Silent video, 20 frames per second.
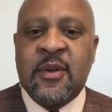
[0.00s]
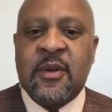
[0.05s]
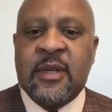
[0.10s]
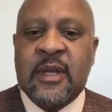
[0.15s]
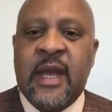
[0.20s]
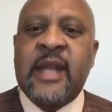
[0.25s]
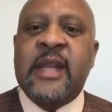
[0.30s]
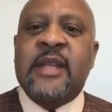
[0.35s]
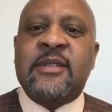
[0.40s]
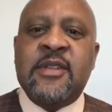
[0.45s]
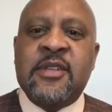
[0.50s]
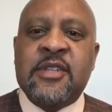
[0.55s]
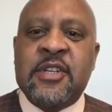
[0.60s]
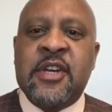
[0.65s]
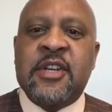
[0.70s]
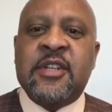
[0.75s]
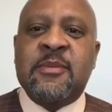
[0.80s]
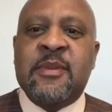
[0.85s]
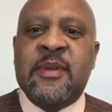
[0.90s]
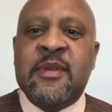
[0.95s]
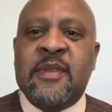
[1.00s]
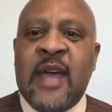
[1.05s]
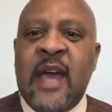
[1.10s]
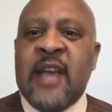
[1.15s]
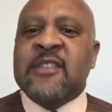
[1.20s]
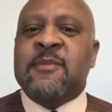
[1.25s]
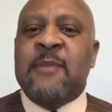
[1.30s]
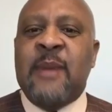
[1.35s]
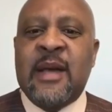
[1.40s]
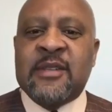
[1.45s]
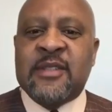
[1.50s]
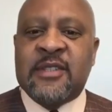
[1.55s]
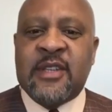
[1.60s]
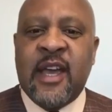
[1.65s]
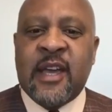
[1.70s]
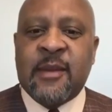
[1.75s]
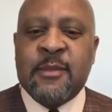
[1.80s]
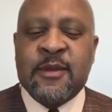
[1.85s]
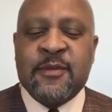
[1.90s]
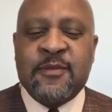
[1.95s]
So ladies and gentlemen, that's my
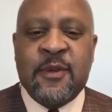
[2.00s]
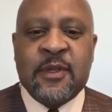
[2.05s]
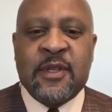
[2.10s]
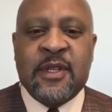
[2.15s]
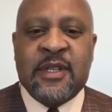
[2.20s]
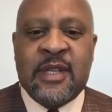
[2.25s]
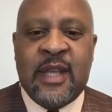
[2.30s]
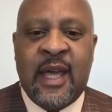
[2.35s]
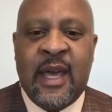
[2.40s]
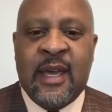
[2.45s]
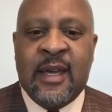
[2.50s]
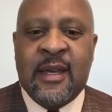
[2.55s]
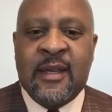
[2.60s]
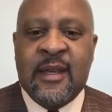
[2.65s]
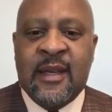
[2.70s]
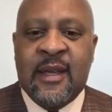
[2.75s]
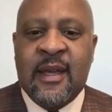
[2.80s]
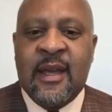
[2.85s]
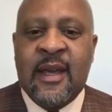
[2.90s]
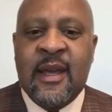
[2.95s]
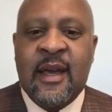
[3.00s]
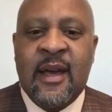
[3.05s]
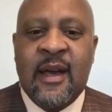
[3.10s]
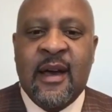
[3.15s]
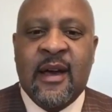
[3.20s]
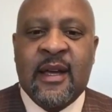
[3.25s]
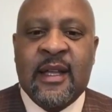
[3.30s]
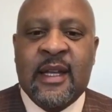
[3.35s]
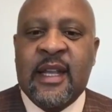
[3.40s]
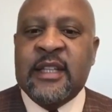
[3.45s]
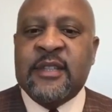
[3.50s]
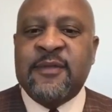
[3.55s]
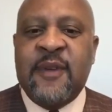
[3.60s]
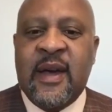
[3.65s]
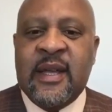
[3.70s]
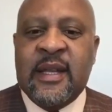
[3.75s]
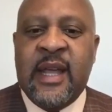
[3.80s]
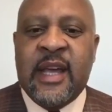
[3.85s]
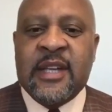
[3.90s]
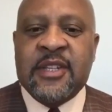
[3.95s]
segment for today. Uh, it
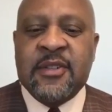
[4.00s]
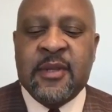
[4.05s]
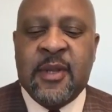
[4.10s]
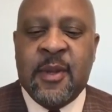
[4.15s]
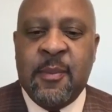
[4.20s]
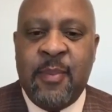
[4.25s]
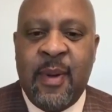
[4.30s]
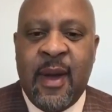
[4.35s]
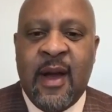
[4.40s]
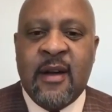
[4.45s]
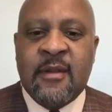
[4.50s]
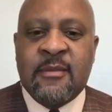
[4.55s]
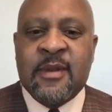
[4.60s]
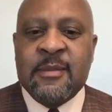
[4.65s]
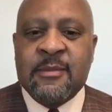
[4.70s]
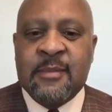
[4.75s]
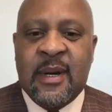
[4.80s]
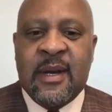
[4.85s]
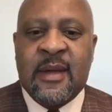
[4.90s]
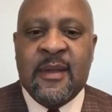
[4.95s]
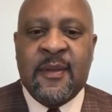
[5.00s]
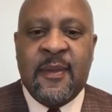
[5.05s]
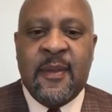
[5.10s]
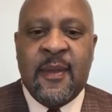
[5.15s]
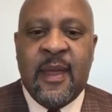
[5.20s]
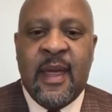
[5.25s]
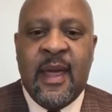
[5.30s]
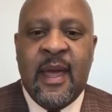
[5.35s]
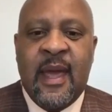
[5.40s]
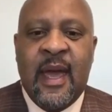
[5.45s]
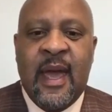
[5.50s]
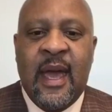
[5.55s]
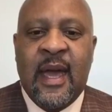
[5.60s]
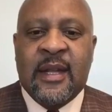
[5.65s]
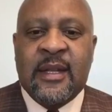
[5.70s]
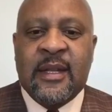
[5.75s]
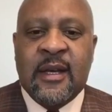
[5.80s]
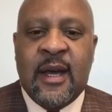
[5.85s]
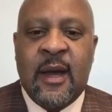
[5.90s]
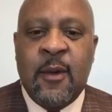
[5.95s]
is Financial Empowerment Month,
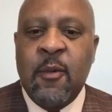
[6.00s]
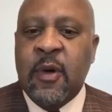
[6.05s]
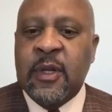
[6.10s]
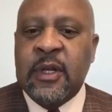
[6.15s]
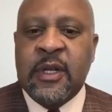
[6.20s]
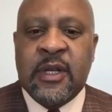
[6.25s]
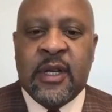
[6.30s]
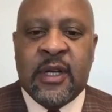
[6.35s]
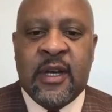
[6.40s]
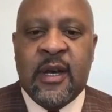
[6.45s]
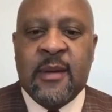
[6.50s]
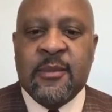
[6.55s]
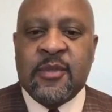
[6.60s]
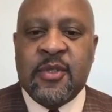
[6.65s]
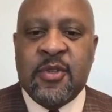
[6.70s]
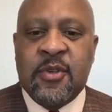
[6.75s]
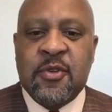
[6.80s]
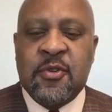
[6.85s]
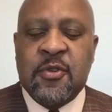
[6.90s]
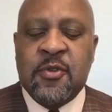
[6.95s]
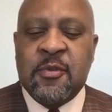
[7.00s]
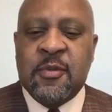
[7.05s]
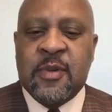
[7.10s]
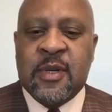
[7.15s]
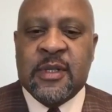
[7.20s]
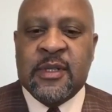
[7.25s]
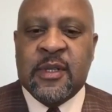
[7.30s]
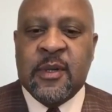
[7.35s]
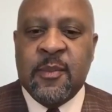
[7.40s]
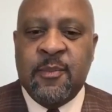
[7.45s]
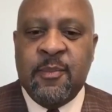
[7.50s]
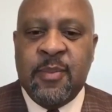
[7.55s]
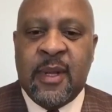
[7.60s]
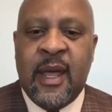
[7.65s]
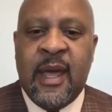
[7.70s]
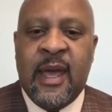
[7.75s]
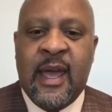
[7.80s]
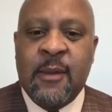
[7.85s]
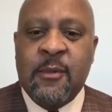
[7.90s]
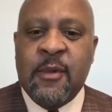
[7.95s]
and uh, I wanted to come to you with the
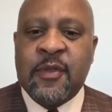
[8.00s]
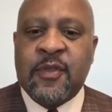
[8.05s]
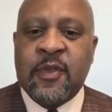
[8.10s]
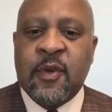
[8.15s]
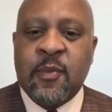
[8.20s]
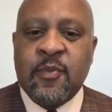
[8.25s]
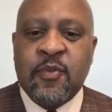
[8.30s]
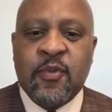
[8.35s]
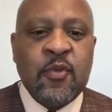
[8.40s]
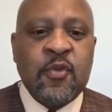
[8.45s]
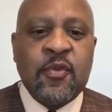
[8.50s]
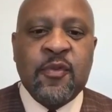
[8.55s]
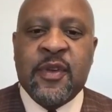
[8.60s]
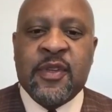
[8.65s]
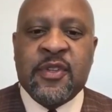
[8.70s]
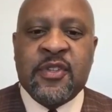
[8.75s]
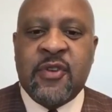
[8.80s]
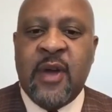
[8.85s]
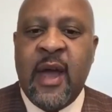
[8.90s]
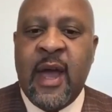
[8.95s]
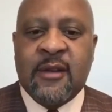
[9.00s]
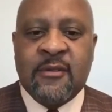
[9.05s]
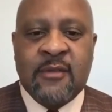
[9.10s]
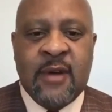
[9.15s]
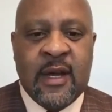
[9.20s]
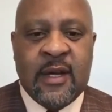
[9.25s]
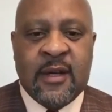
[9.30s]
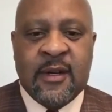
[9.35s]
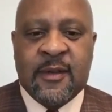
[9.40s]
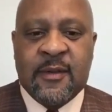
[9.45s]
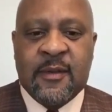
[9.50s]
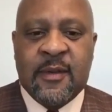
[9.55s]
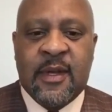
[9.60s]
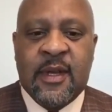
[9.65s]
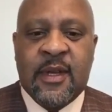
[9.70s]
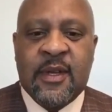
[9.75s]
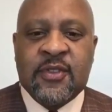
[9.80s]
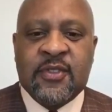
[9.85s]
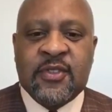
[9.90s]
plan with the proven track record.